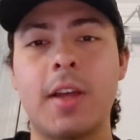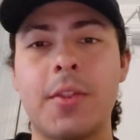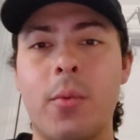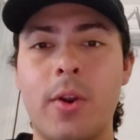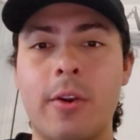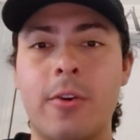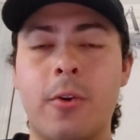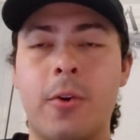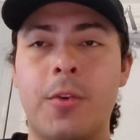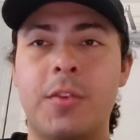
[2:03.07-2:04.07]
out the 100
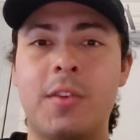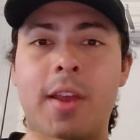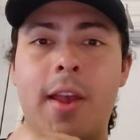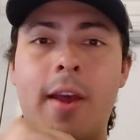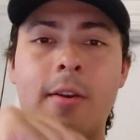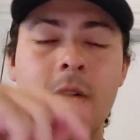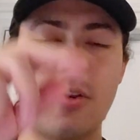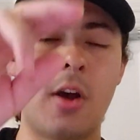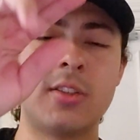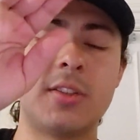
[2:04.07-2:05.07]
hertz and
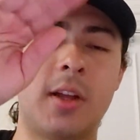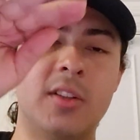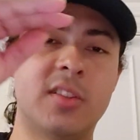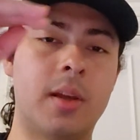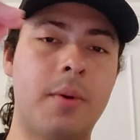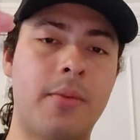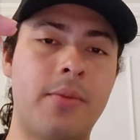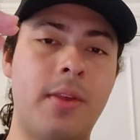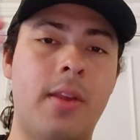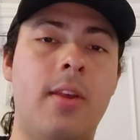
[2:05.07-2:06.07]
notches out some of
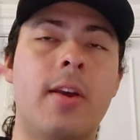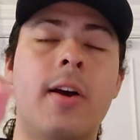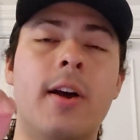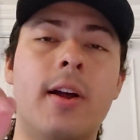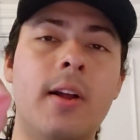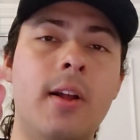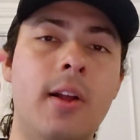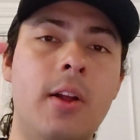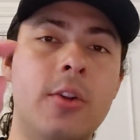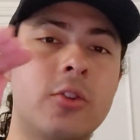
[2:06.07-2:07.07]
the
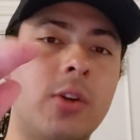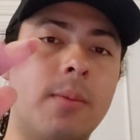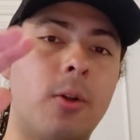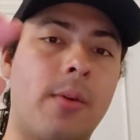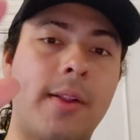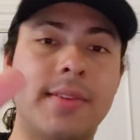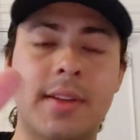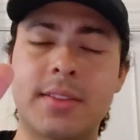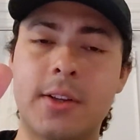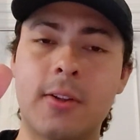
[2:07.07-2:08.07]
treble around
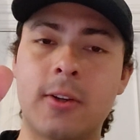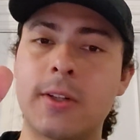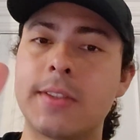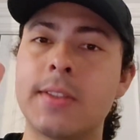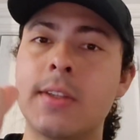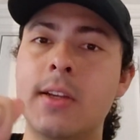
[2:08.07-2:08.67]
6 kilohertz,